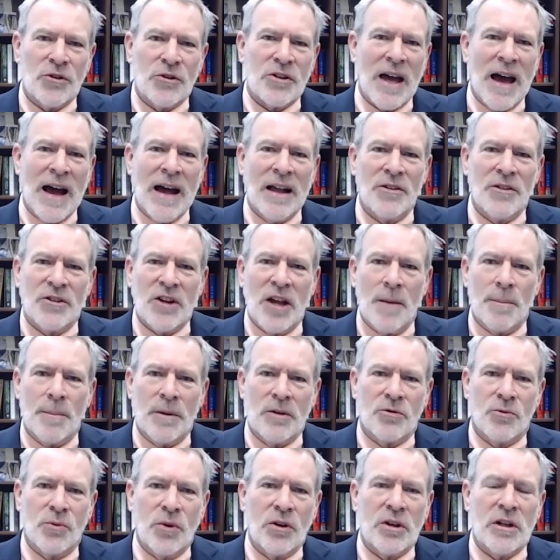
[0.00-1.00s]
concept
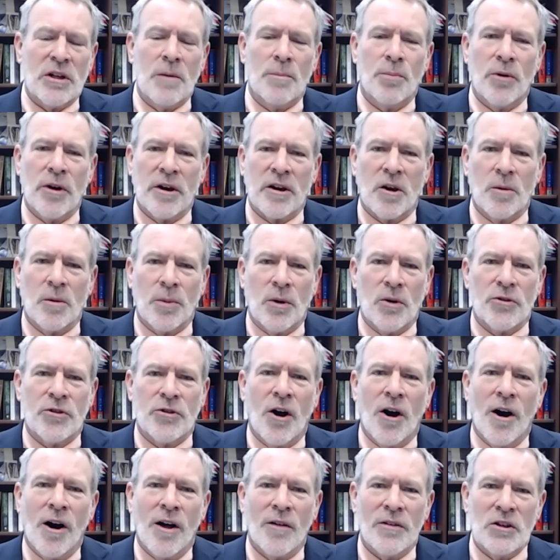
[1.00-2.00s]
is really applicable to
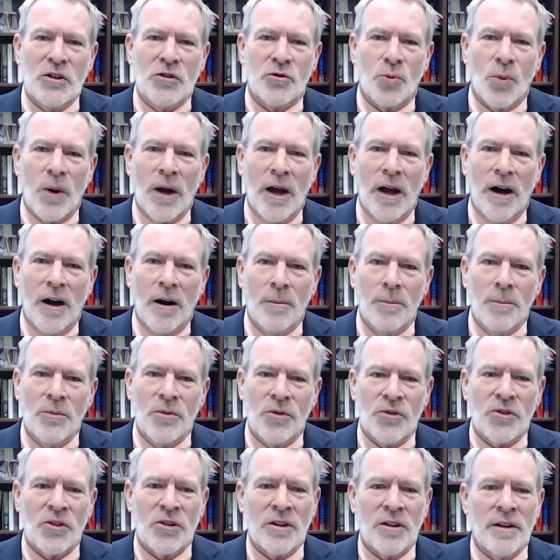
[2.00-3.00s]
all these
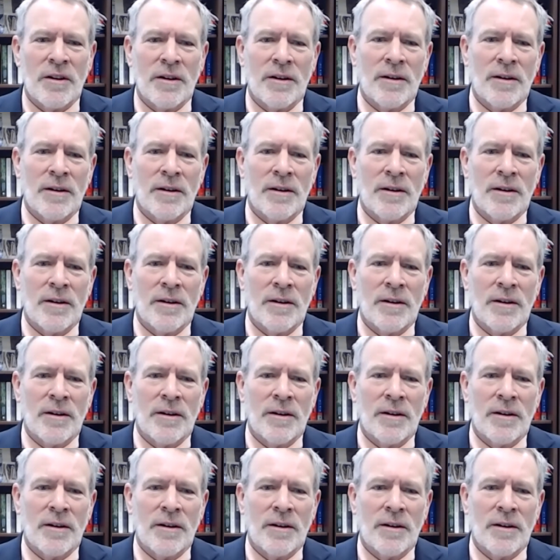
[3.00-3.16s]
realms.